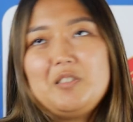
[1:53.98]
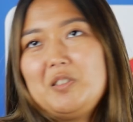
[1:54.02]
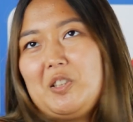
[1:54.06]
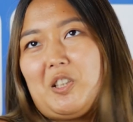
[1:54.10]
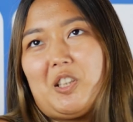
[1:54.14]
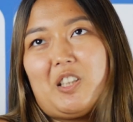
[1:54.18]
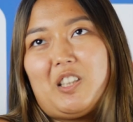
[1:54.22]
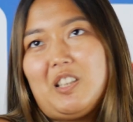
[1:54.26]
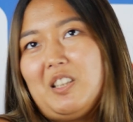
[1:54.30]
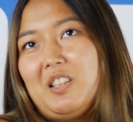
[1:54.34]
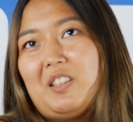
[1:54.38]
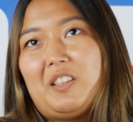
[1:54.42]

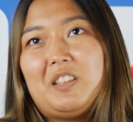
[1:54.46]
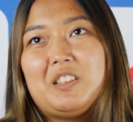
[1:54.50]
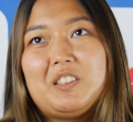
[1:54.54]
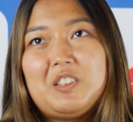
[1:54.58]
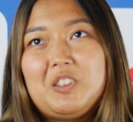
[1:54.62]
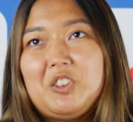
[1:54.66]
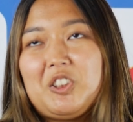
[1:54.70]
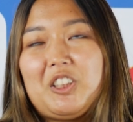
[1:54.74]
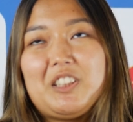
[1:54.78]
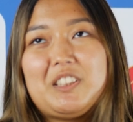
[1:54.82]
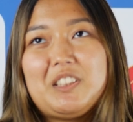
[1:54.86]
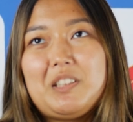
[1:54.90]
Yeah,
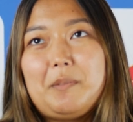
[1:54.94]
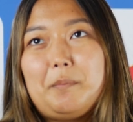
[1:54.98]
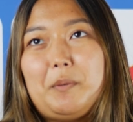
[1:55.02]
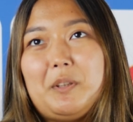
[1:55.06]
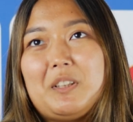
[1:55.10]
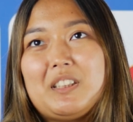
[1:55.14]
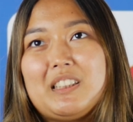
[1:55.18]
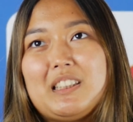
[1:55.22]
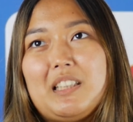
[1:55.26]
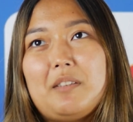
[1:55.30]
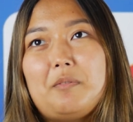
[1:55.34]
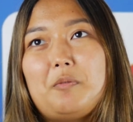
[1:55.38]
it's just a
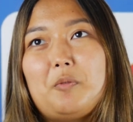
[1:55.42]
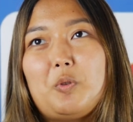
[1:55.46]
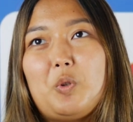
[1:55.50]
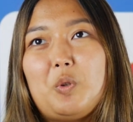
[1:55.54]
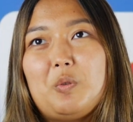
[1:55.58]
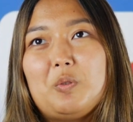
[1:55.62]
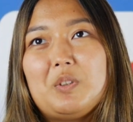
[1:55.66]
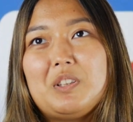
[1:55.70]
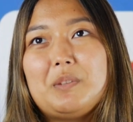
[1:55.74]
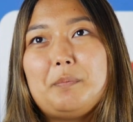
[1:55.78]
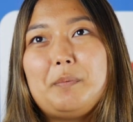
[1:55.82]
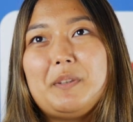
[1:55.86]
big step
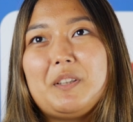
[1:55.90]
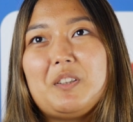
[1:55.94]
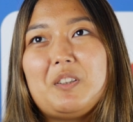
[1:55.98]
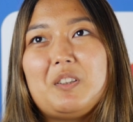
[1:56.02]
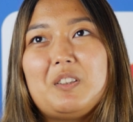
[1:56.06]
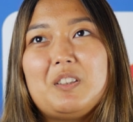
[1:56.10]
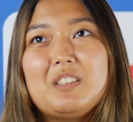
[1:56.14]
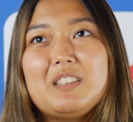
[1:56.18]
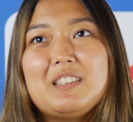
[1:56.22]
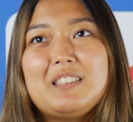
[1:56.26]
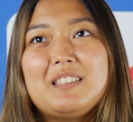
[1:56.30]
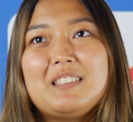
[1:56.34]
forward
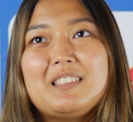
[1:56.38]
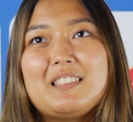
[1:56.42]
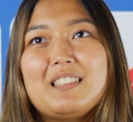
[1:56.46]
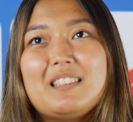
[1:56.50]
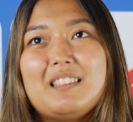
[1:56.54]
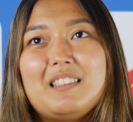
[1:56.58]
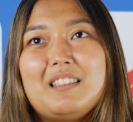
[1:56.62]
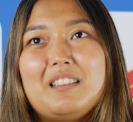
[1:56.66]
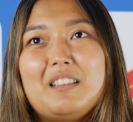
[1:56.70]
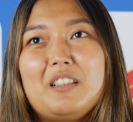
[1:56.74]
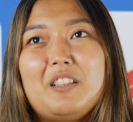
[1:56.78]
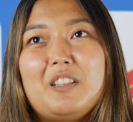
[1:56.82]
because
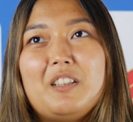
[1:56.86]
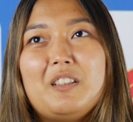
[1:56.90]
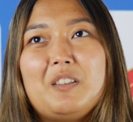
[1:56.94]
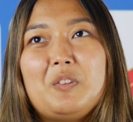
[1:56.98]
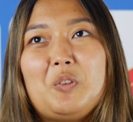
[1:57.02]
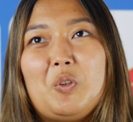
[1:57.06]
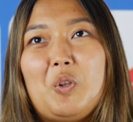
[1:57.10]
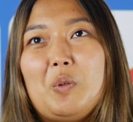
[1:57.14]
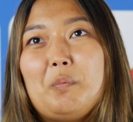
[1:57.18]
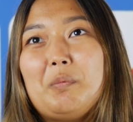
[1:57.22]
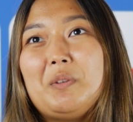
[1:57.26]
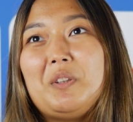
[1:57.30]

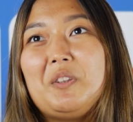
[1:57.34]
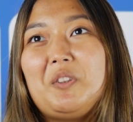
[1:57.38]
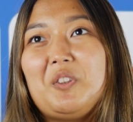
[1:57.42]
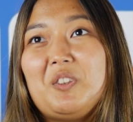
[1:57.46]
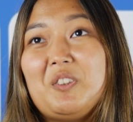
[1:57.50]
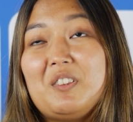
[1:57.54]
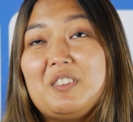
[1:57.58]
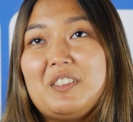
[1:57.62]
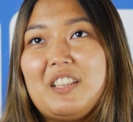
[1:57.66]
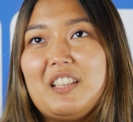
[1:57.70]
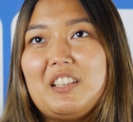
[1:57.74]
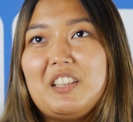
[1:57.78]
normally you
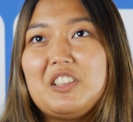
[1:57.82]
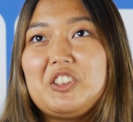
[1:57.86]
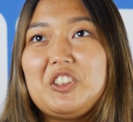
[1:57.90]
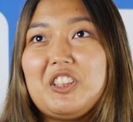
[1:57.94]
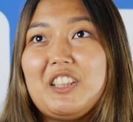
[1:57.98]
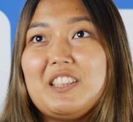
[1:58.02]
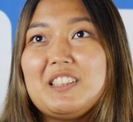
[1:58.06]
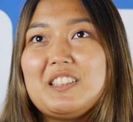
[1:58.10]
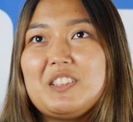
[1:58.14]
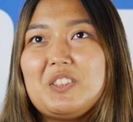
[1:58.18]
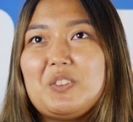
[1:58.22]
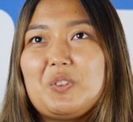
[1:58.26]
don't get a
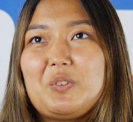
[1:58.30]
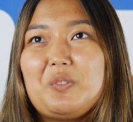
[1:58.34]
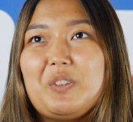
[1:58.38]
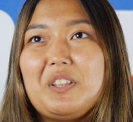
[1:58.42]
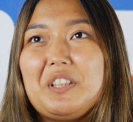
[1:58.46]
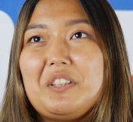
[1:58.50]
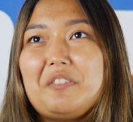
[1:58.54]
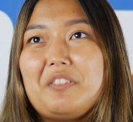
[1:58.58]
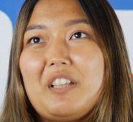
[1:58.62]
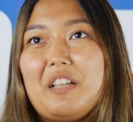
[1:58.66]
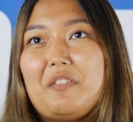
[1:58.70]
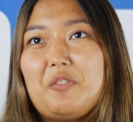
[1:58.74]
chance to
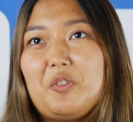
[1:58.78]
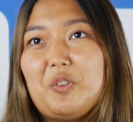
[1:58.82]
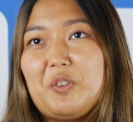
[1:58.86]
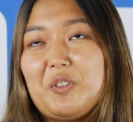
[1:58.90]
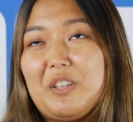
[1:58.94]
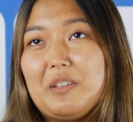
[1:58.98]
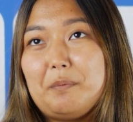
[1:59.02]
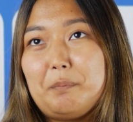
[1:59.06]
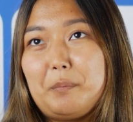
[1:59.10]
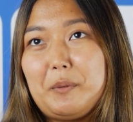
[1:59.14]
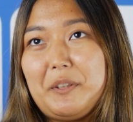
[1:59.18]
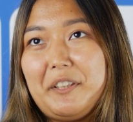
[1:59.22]
qualify for
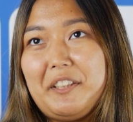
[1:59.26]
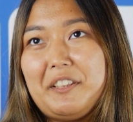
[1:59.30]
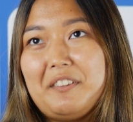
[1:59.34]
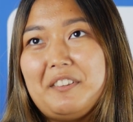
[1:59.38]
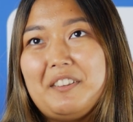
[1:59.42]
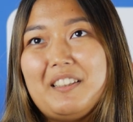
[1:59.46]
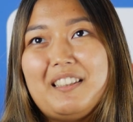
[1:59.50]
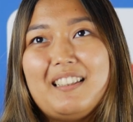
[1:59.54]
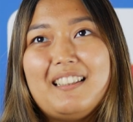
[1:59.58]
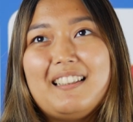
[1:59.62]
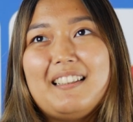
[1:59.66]
Grand Prix.